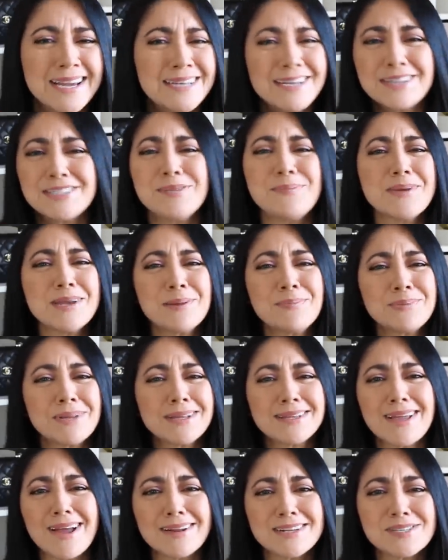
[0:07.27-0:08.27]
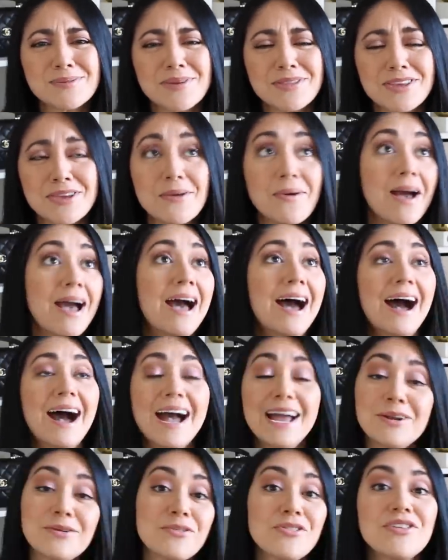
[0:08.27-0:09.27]
Now to be completely honest with you,
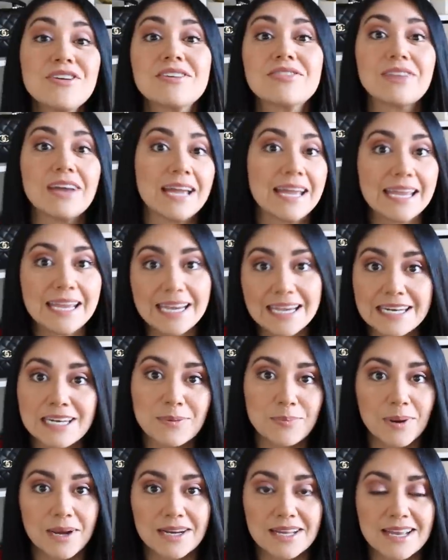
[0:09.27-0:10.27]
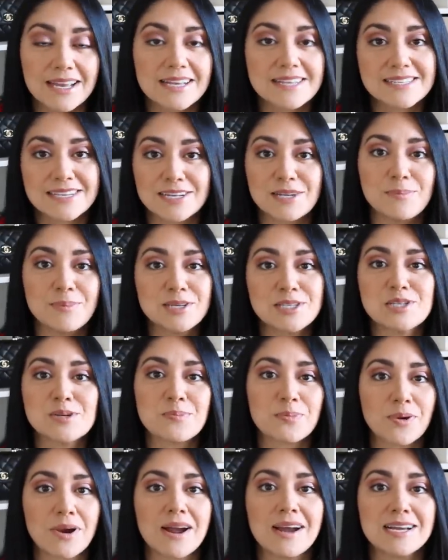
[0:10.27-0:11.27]
I don't think that anybody is going to be
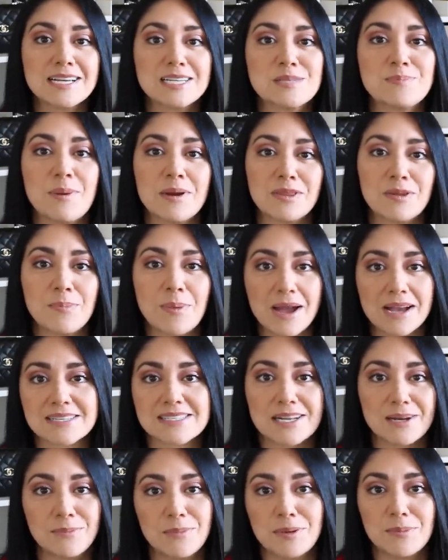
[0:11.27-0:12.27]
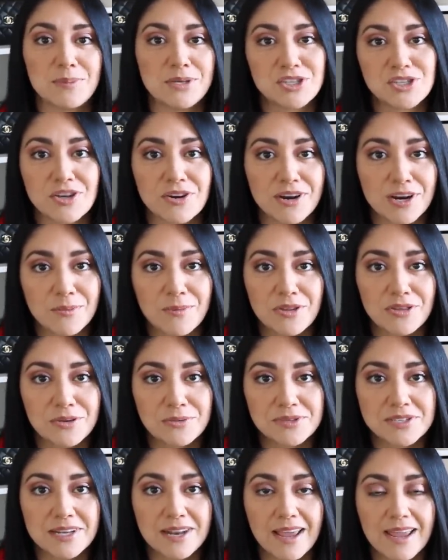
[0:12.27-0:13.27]
surprised by the bags that I'm going to be sharing with
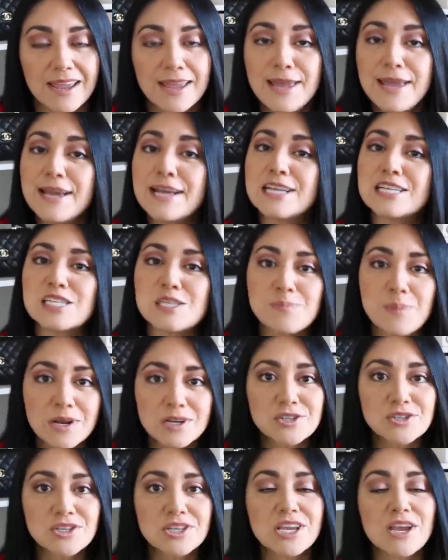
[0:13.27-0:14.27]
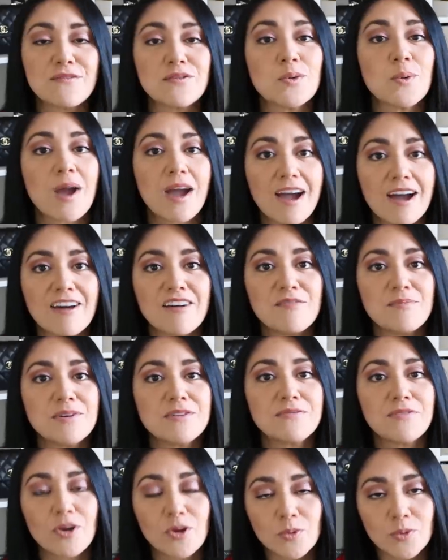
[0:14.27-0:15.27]
you today, especially if you have
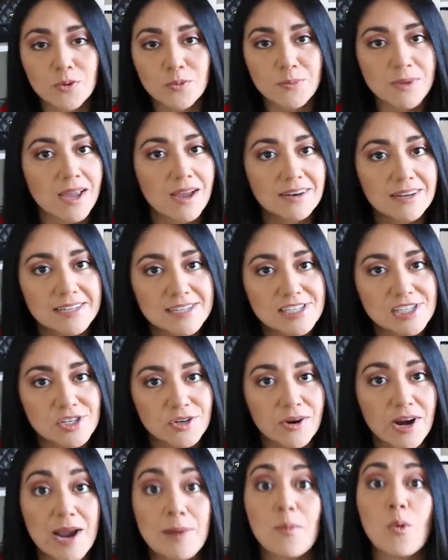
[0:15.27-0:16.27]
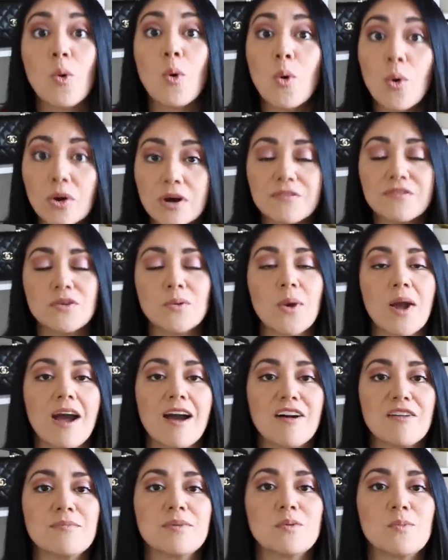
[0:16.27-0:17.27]
been following me on Instagram or if you
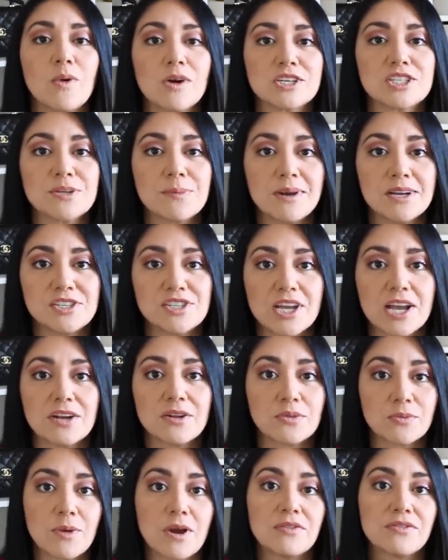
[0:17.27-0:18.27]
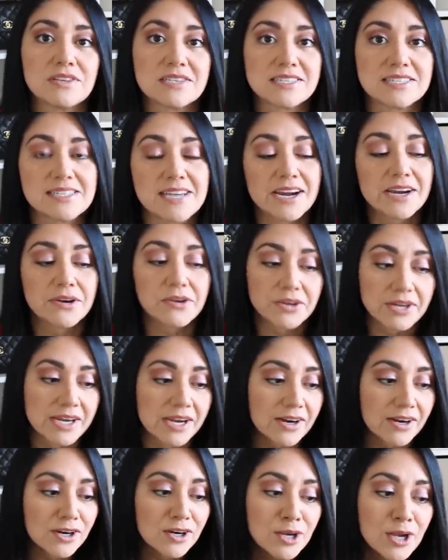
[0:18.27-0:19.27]
have been watching my channel throughout this entire
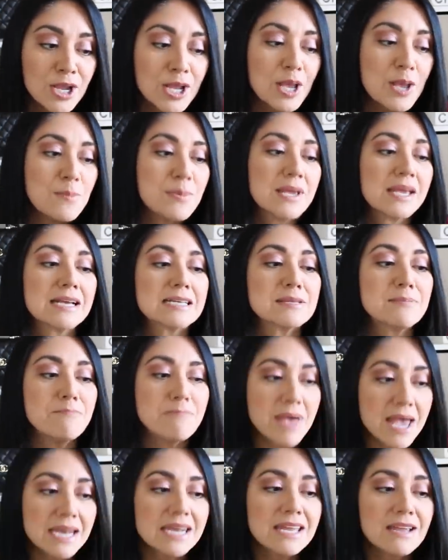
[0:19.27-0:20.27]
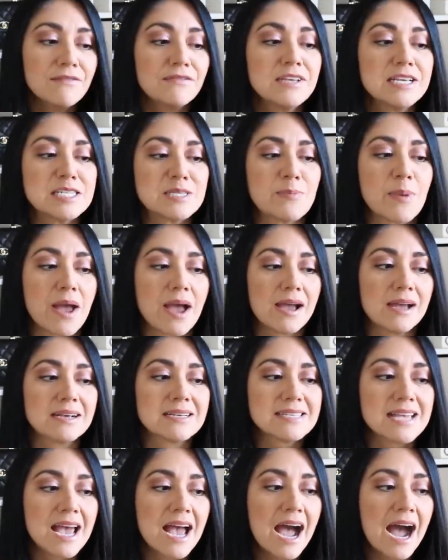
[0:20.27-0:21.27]
year, because many of these
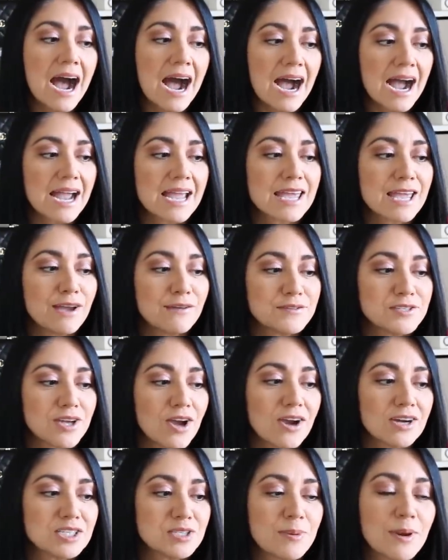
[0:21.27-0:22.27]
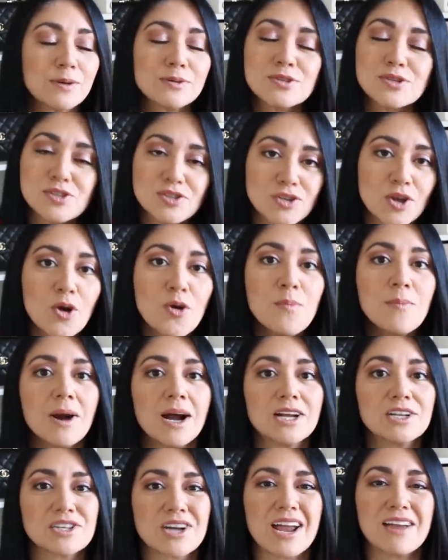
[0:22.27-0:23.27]
bags I have talked about so
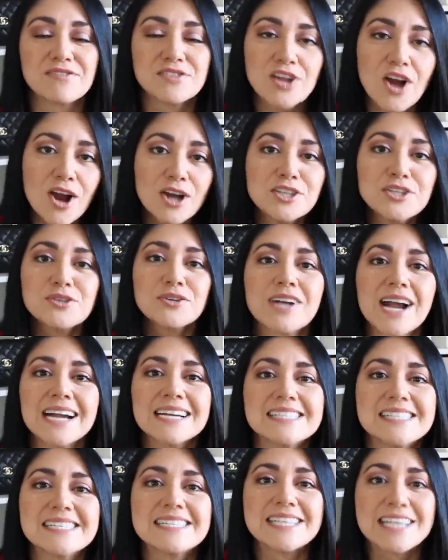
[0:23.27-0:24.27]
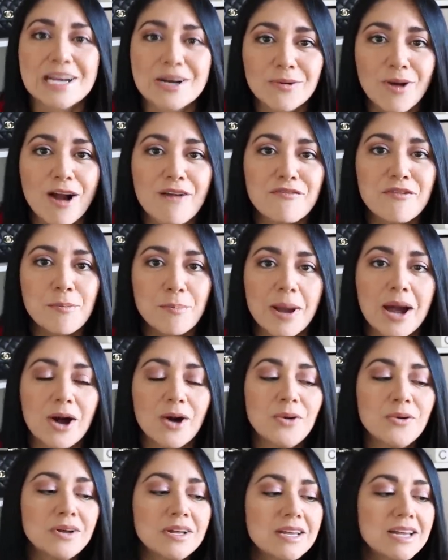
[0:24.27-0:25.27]
much, I have talked your guys' ear off
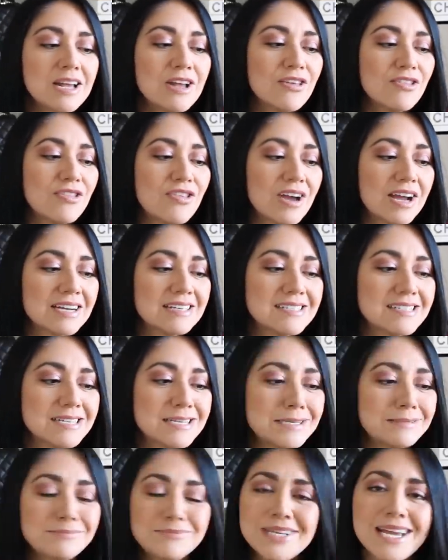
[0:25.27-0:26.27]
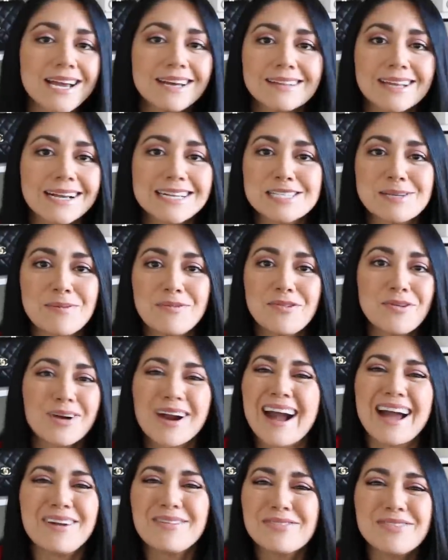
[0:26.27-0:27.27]
about that, um, yeah, like I said before,
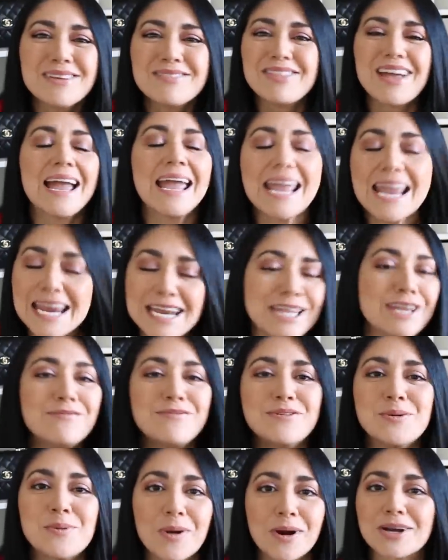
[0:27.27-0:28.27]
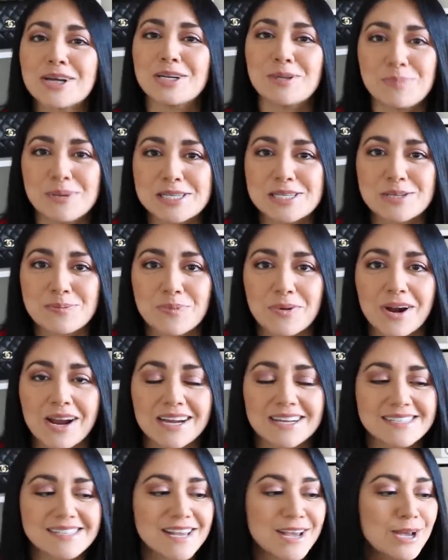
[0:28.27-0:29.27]
I don't think that any of you are going to be
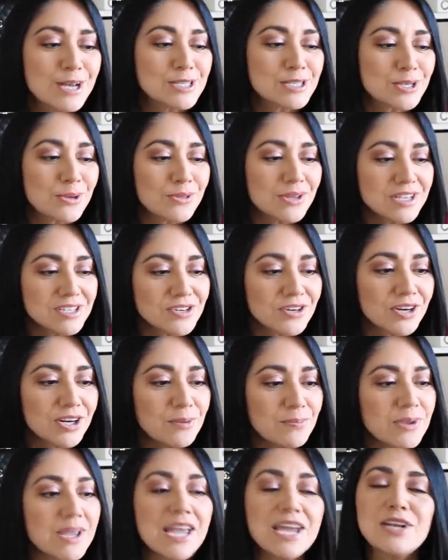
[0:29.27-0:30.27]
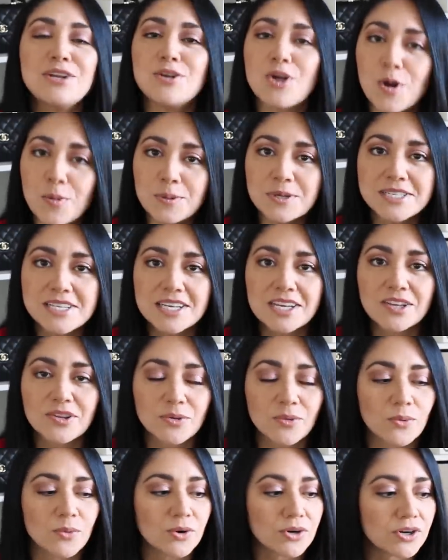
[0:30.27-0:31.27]
surprised. So these are going to be in no
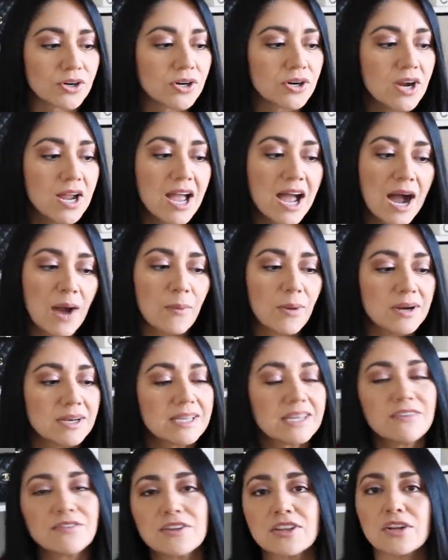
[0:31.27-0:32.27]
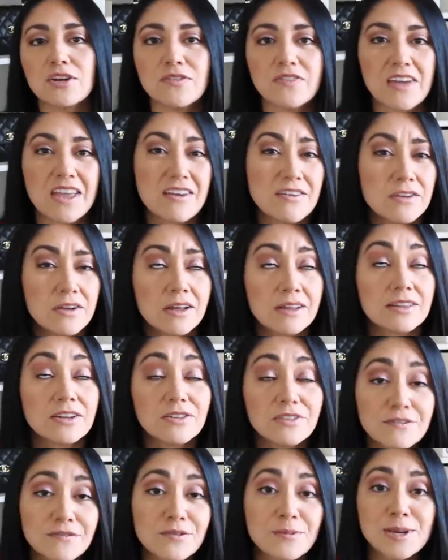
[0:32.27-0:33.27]
particular order. I wanted to give a little eh, a
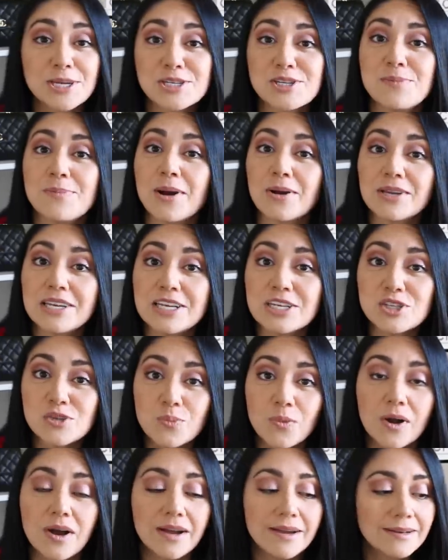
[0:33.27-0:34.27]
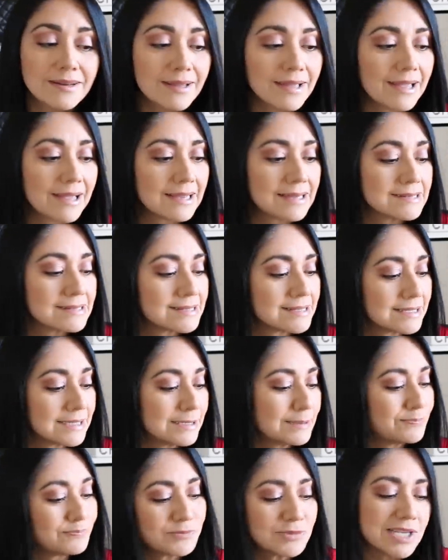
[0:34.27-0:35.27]
little information about each one, and
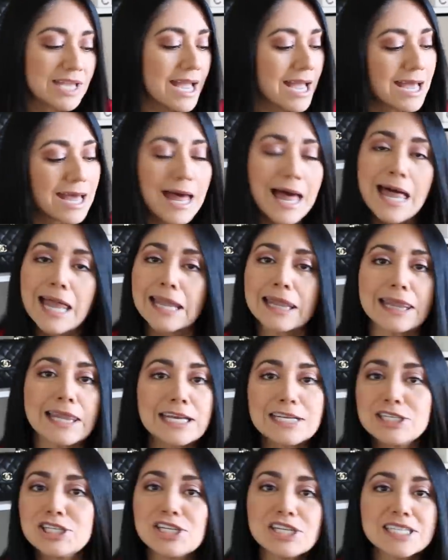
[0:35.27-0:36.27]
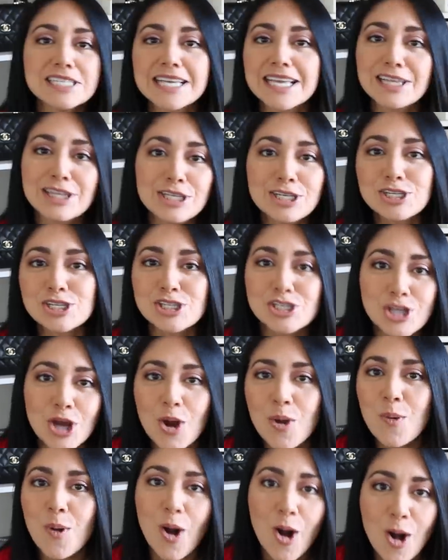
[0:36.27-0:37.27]
um, yeah, let's just get this
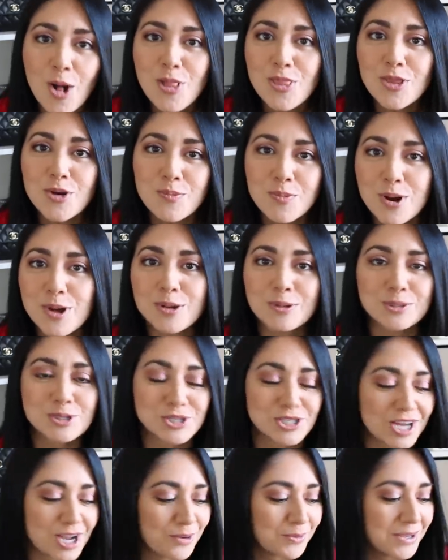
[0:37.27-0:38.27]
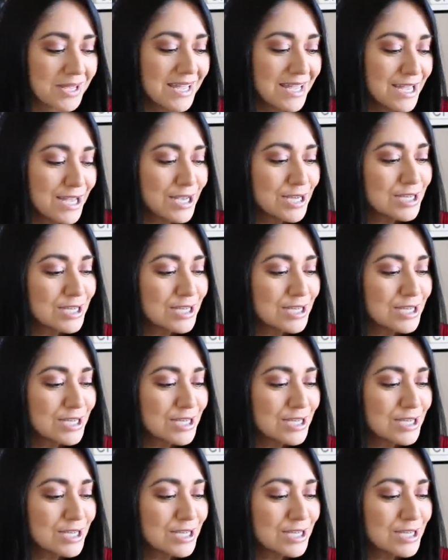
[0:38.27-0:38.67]
show on the road, shall we?